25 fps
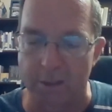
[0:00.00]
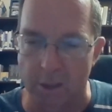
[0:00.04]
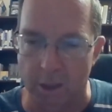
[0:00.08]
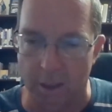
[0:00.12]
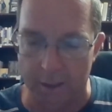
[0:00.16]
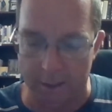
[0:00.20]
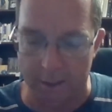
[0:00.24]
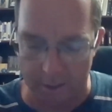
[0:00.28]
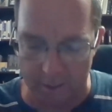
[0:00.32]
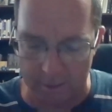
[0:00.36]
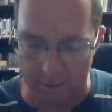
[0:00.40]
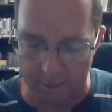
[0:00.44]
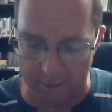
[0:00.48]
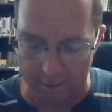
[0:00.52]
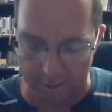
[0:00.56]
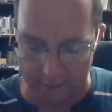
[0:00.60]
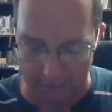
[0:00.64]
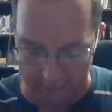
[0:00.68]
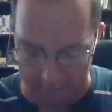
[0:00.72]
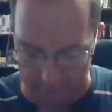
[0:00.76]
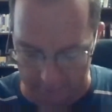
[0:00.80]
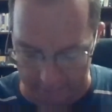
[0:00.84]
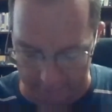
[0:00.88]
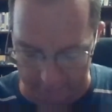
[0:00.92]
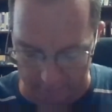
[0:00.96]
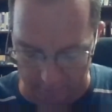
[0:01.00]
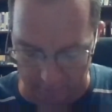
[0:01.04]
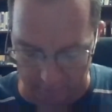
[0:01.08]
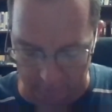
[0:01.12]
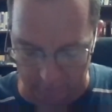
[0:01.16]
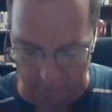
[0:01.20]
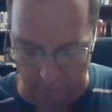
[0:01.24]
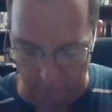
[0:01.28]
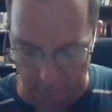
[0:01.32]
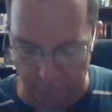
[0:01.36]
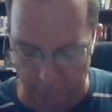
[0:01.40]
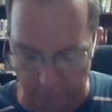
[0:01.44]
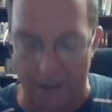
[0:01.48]
be done and let us
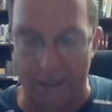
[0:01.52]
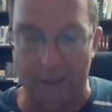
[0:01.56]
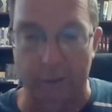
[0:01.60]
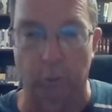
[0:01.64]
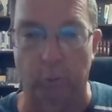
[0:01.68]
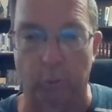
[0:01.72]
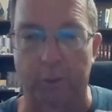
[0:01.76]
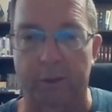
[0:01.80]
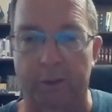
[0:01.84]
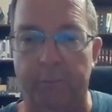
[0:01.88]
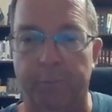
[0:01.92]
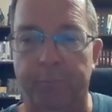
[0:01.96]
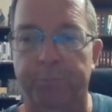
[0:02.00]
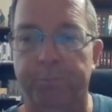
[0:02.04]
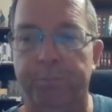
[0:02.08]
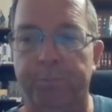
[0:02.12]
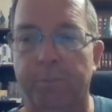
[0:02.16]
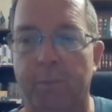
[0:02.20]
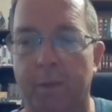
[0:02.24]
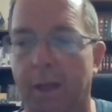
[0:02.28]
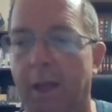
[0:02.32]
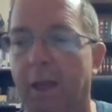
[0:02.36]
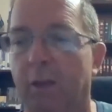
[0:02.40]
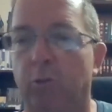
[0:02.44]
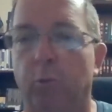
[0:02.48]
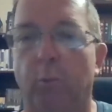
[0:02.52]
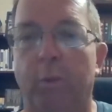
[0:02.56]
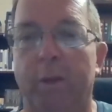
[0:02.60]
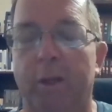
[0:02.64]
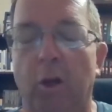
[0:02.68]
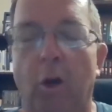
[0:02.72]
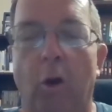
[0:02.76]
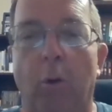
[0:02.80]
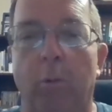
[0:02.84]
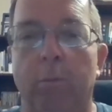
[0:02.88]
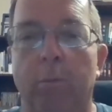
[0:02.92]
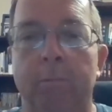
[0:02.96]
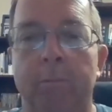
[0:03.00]
follow it as we
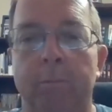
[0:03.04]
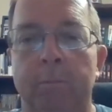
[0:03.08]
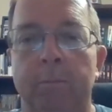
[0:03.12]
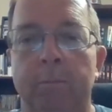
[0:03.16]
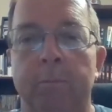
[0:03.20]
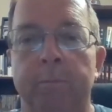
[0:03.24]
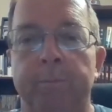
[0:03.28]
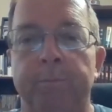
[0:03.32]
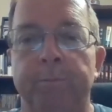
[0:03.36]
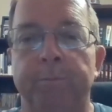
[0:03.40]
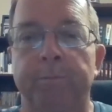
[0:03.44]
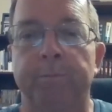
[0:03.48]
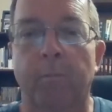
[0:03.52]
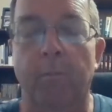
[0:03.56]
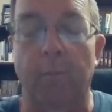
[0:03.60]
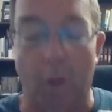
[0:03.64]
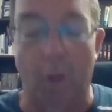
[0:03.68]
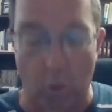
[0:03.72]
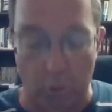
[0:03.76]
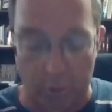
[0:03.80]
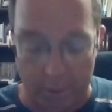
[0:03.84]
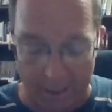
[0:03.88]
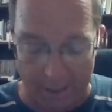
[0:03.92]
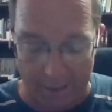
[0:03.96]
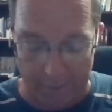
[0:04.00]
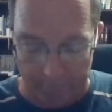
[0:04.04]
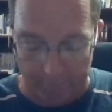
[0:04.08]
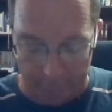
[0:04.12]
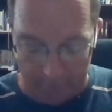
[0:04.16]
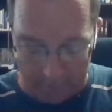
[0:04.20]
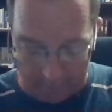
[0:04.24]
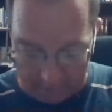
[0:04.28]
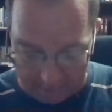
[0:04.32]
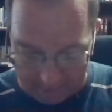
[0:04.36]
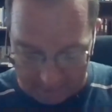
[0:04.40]
go. Okay,